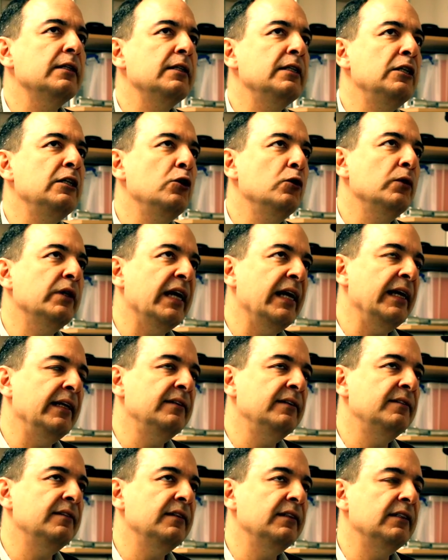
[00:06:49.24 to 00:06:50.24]
it
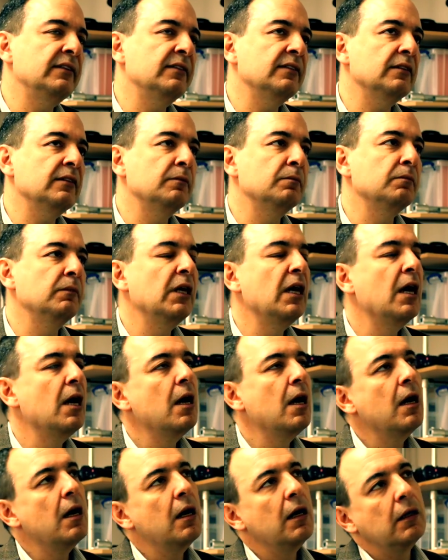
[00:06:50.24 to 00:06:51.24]
neo-Keynesianism,
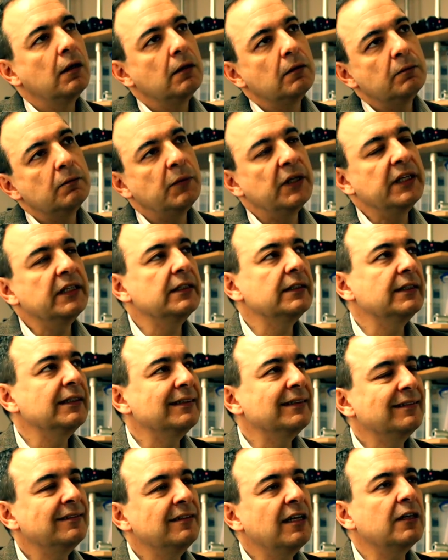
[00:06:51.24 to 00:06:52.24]
but
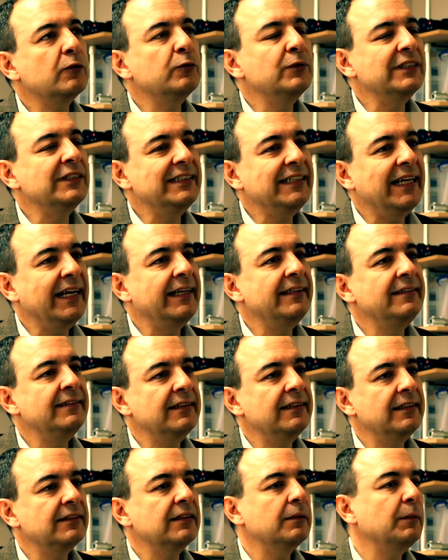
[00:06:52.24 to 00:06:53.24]
it's not really
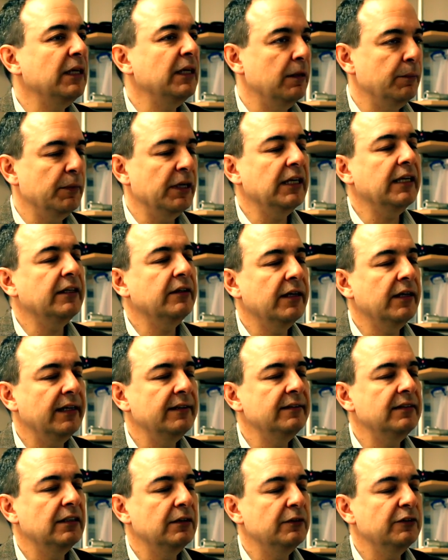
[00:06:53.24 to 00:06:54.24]
Keynesianism, and I'm going to get to
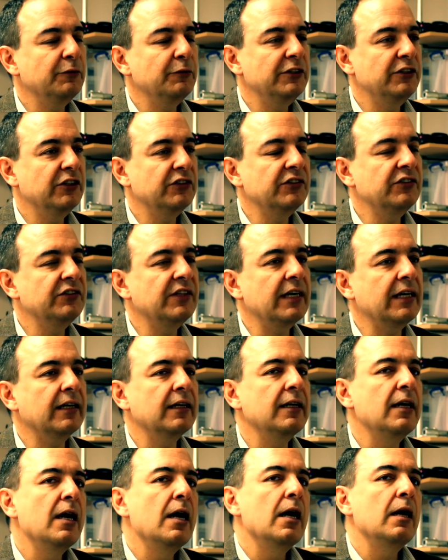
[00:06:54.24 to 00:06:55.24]
Keynesianism in just a
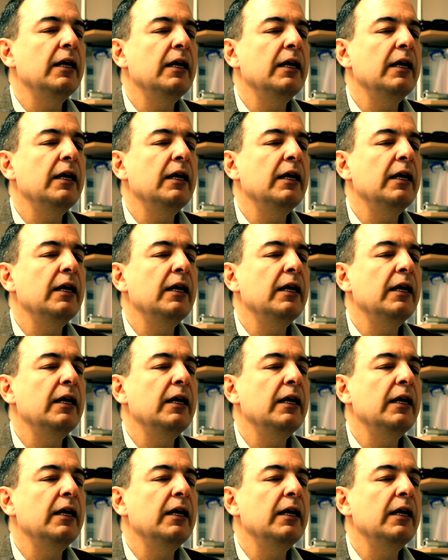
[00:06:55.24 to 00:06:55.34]
second.